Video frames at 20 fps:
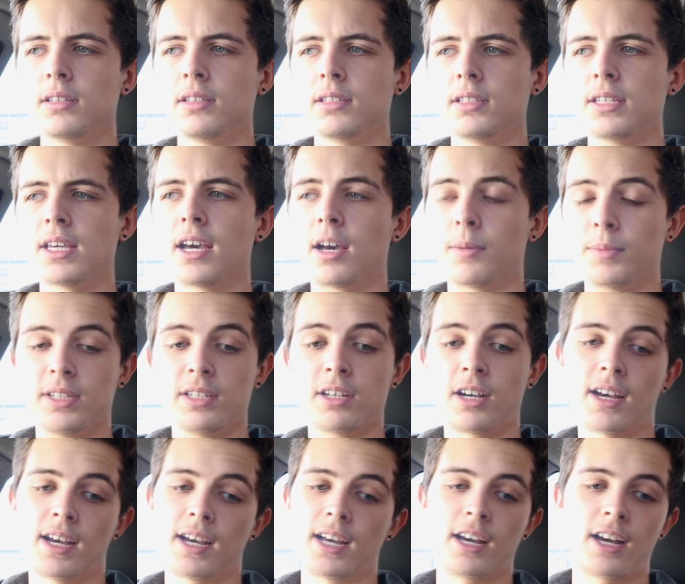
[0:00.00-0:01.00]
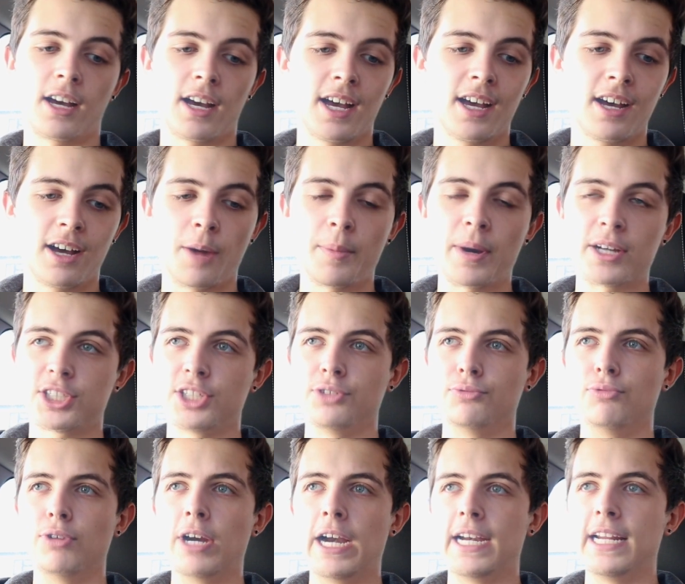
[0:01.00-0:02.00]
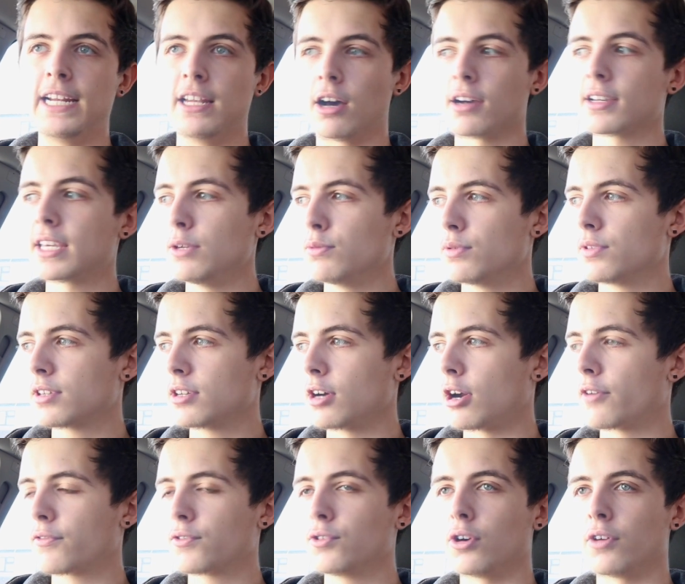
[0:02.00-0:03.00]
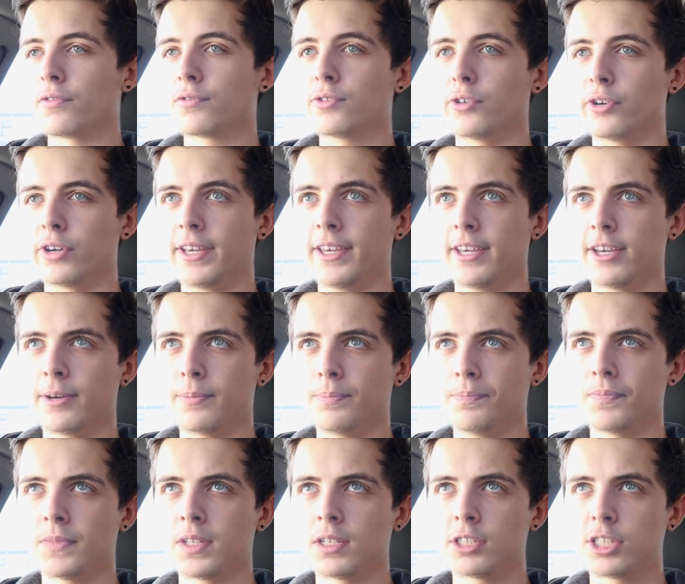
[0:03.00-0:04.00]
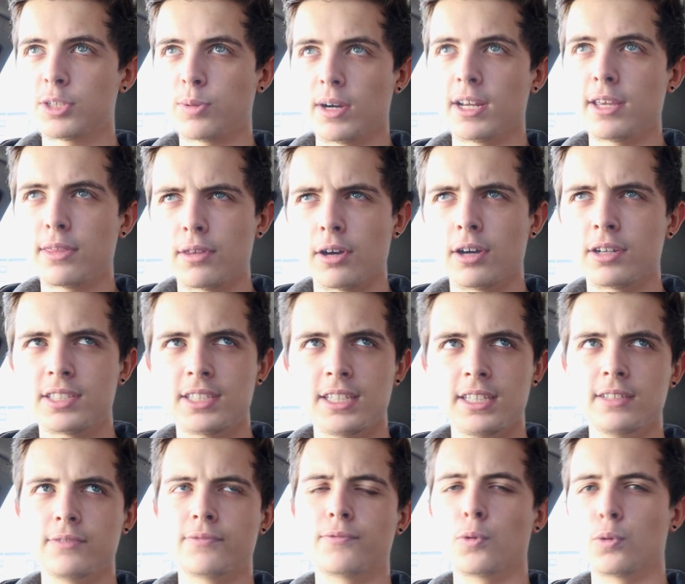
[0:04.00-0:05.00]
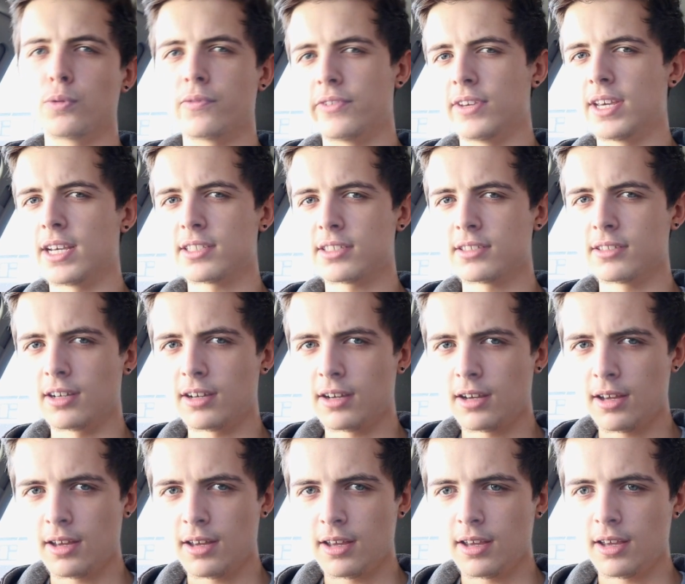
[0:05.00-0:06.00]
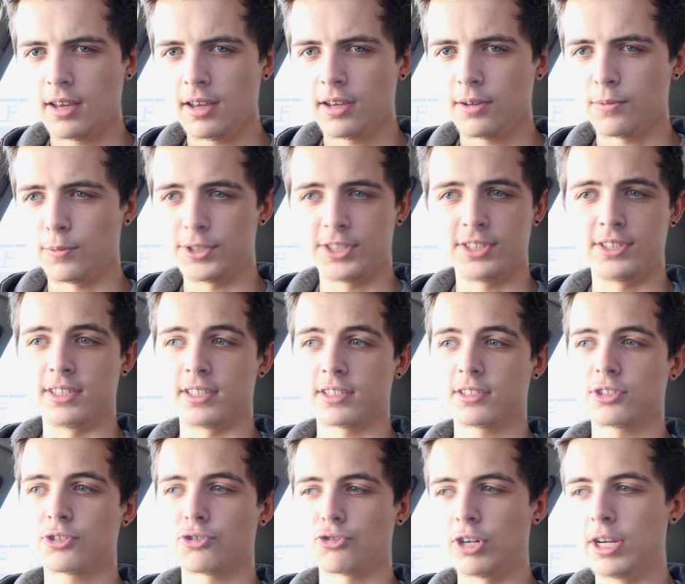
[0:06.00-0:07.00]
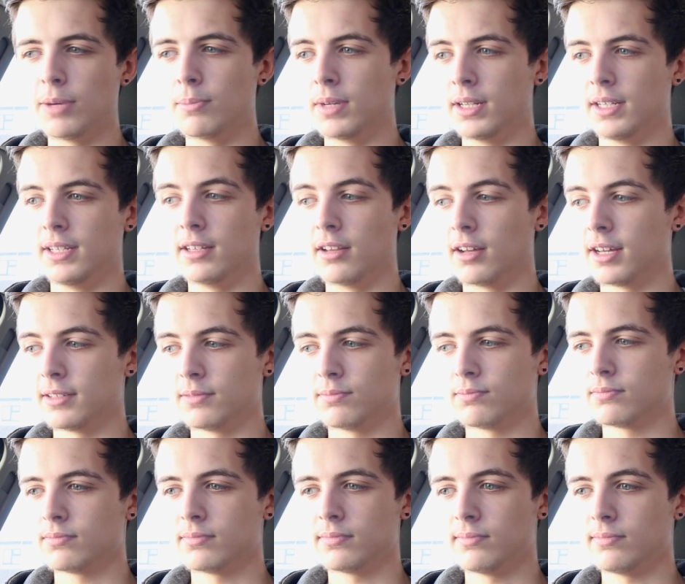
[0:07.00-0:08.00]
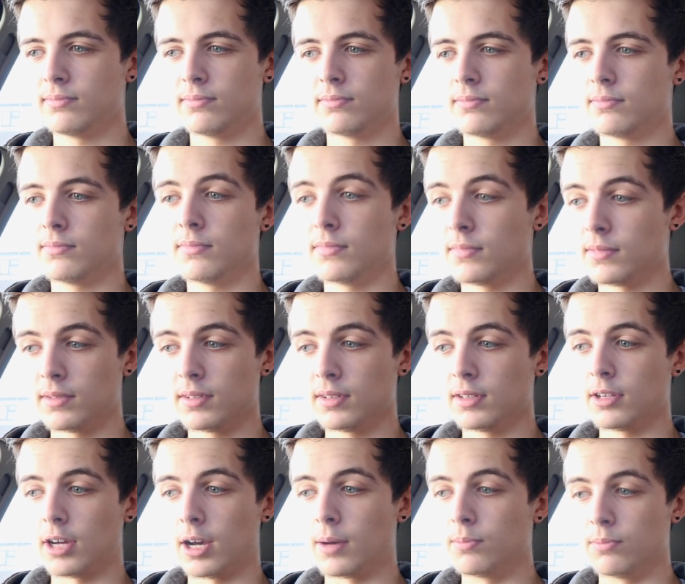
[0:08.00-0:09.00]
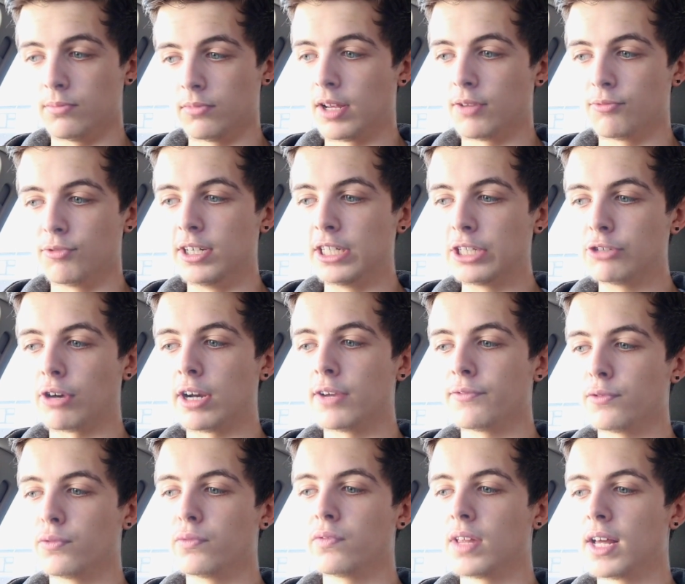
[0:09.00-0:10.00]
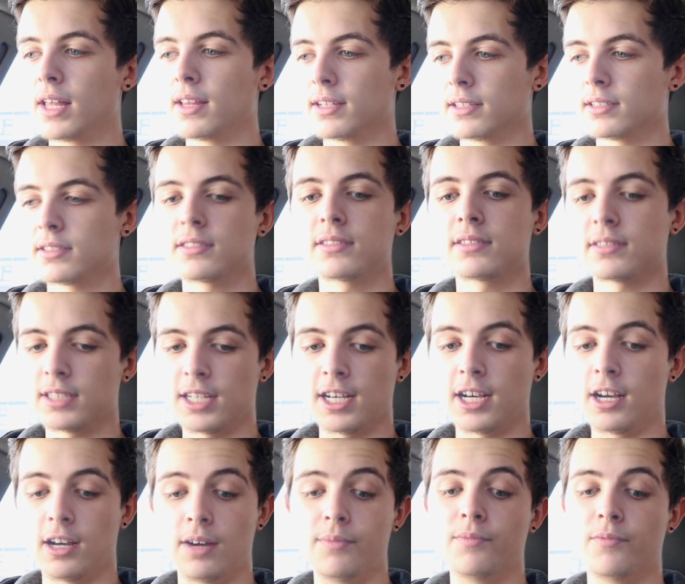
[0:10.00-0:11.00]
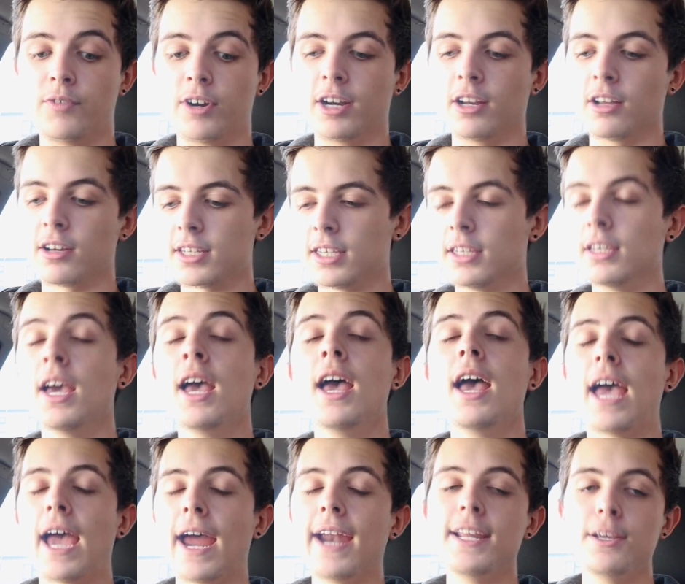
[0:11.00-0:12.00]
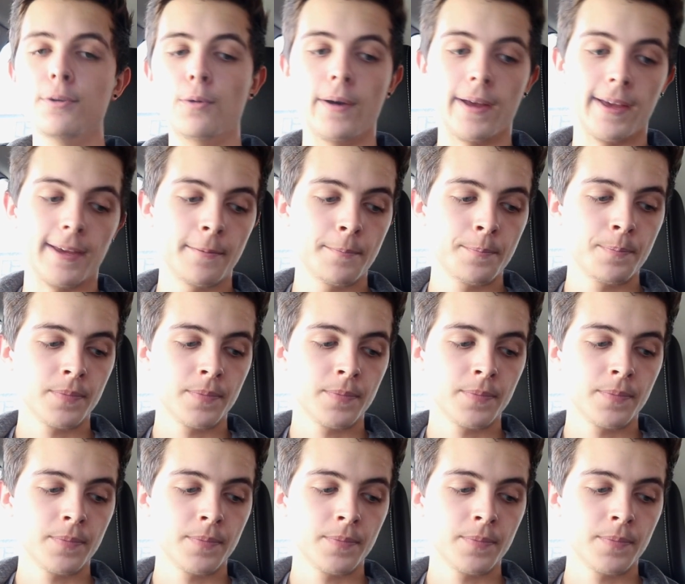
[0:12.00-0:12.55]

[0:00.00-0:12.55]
yeah, I mean, I'm actually really lucky with the car I've got. I've got a 2013 Ford Fiesta, which is extremely like, I'm like really grateful for that. I'm very lucky. Anyway,